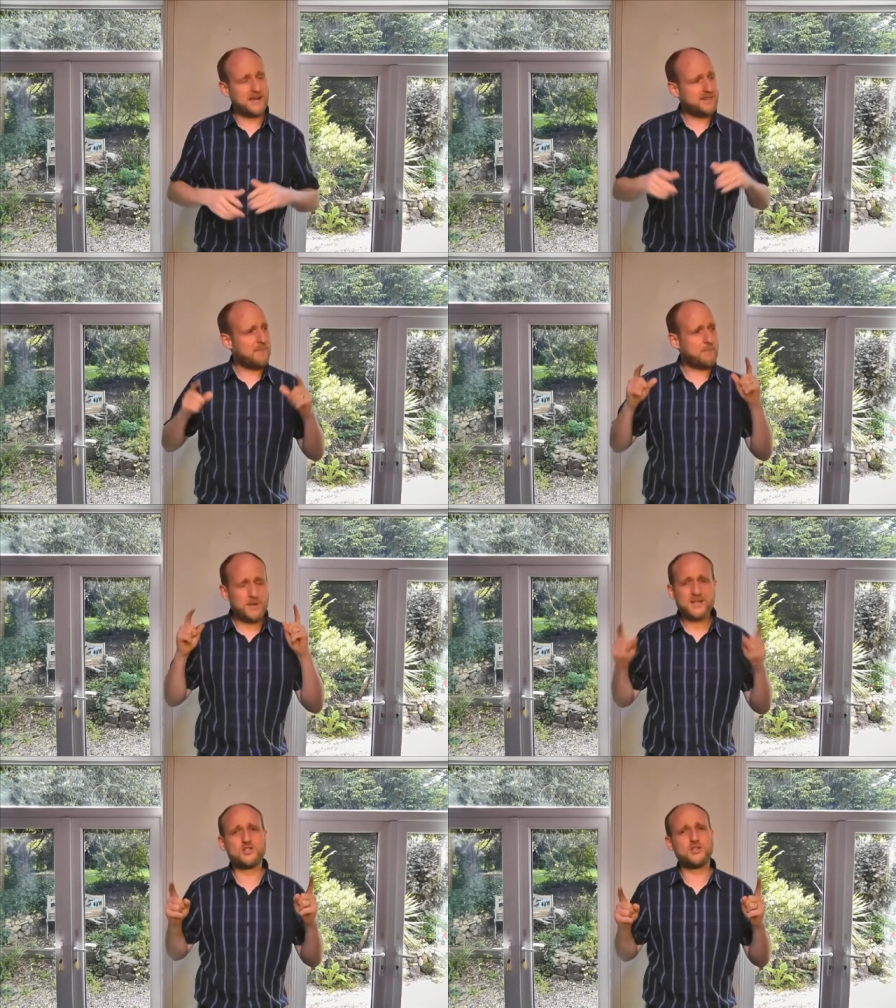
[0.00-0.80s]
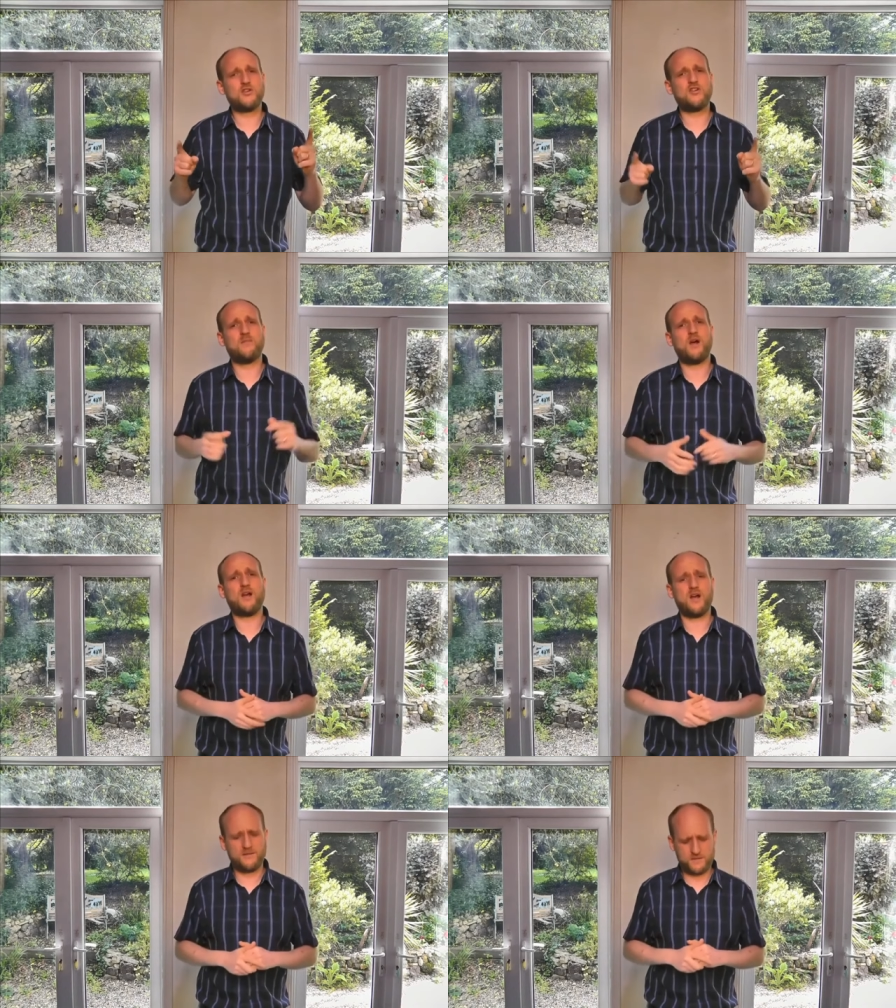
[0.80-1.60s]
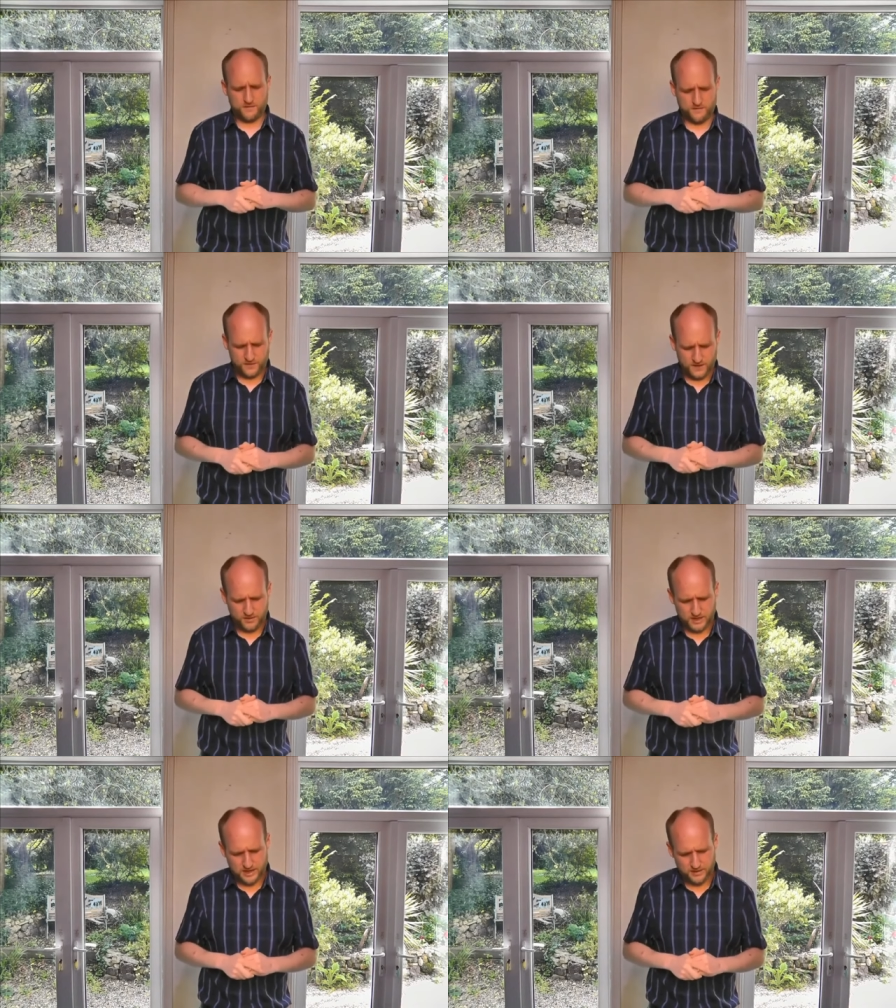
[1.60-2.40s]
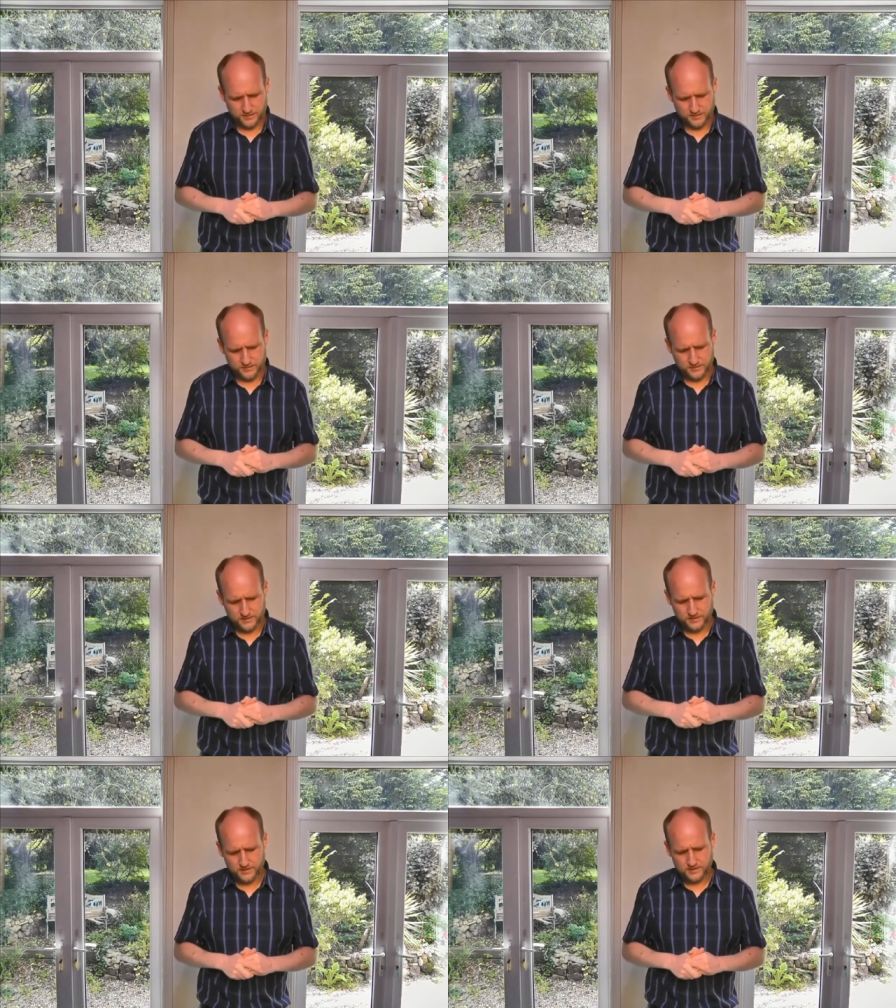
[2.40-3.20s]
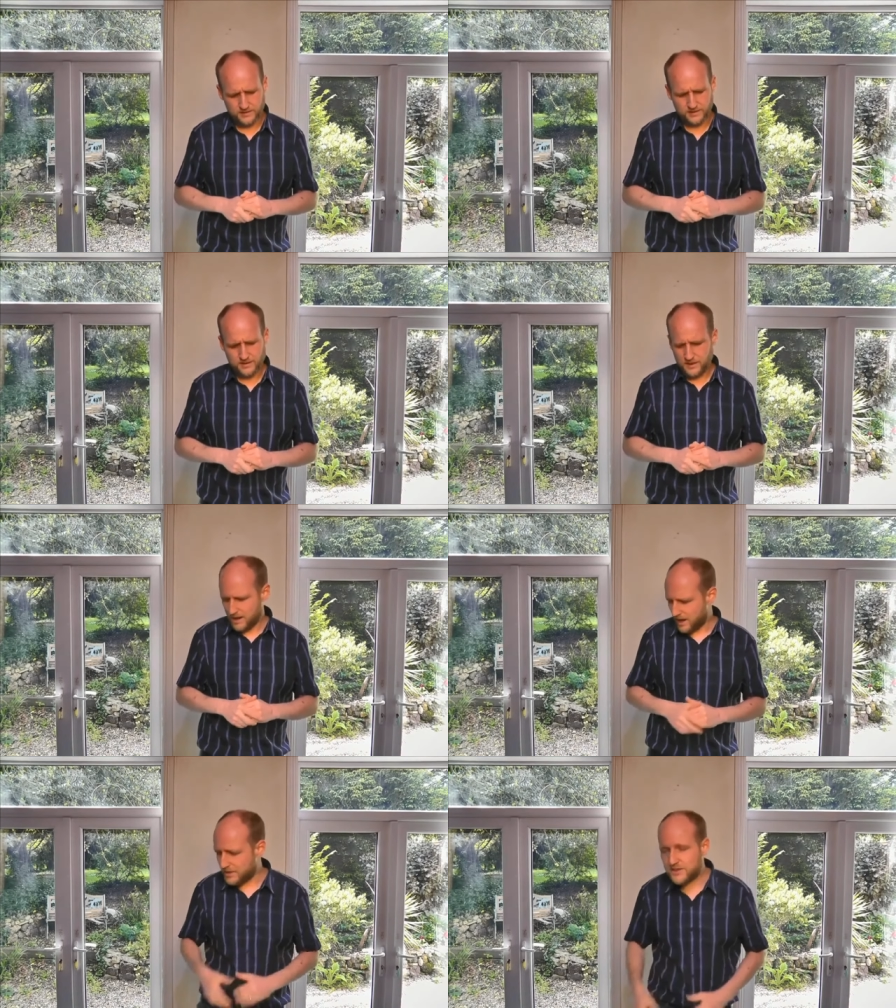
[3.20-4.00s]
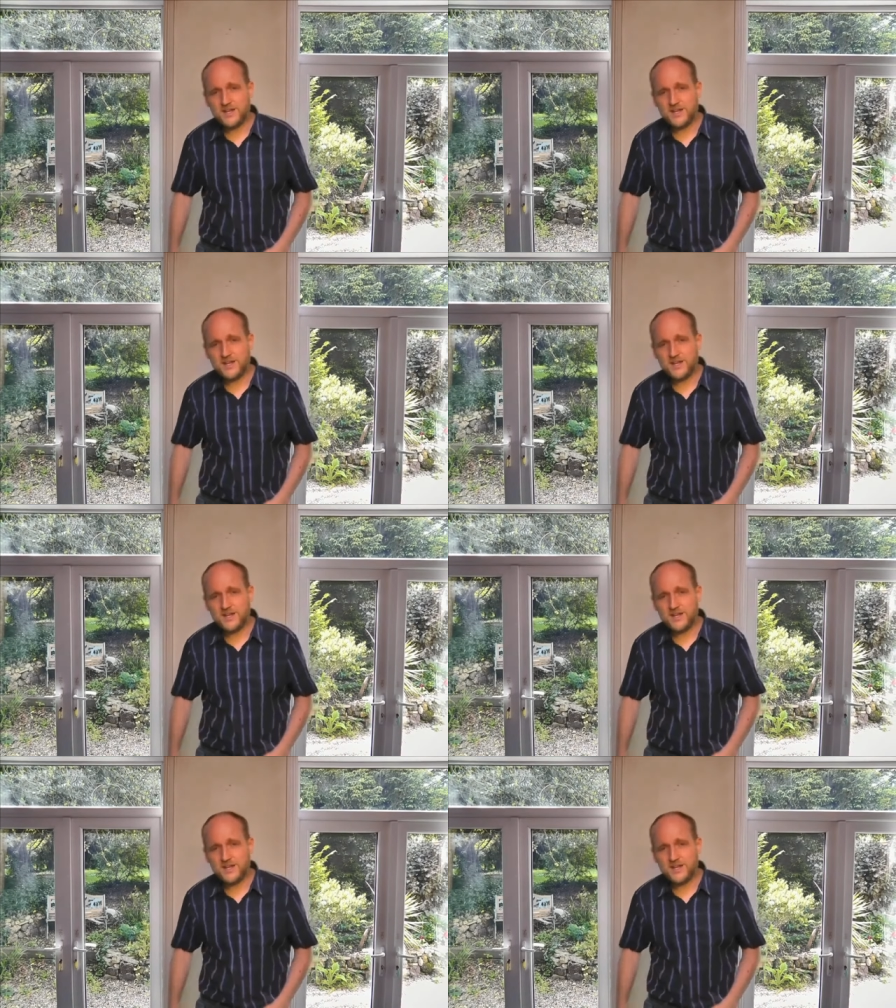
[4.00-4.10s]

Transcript: and that big chunk of my life to figure it out. I